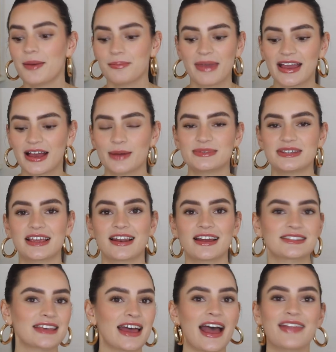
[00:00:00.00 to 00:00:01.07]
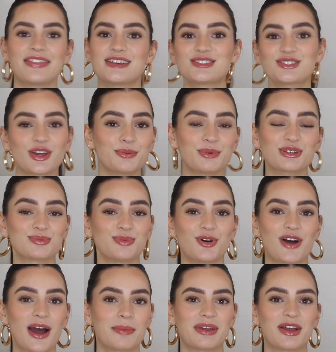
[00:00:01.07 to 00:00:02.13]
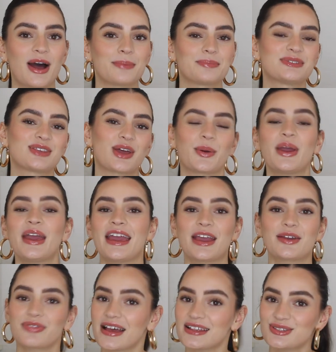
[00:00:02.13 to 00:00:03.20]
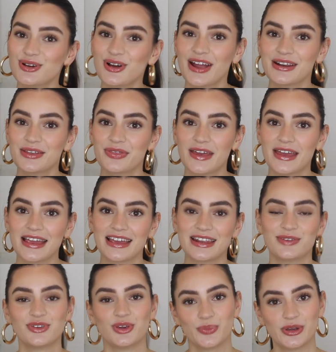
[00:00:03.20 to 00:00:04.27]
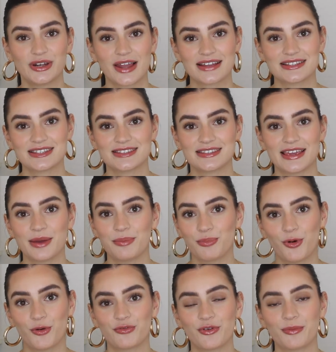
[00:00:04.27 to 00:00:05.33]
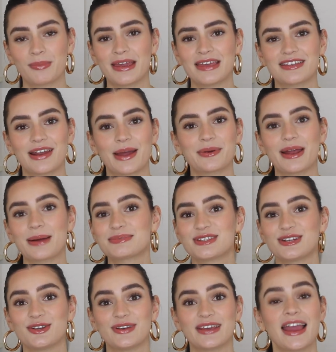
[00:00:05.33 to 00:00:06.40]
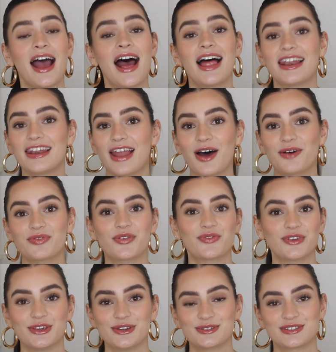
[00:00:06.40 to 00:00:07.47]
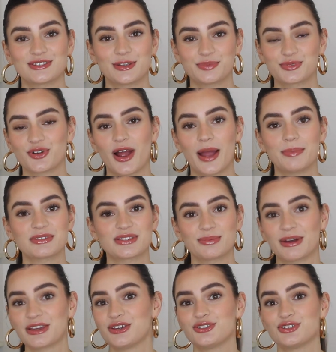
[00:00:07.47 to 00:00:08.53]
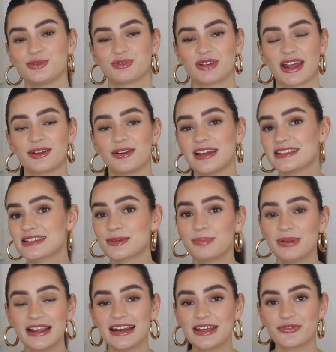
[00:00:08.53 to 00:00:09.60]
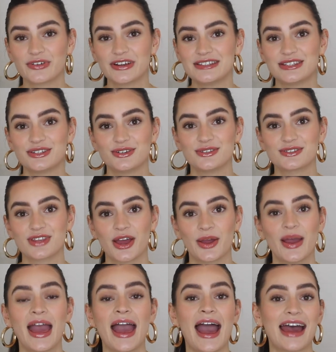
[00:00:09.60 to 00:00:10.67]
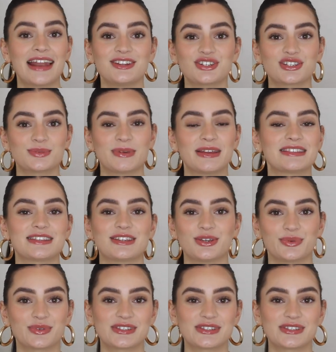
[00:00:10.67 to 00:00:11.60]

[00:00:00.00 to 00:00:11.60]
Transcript: makeup declutter, and there's so much more coming up. So if that's your kind of thing and if you would like to see more from me, then I would absolutely love for you to subscribe to my YouTube channel. It's completely free to do so and it just means that you will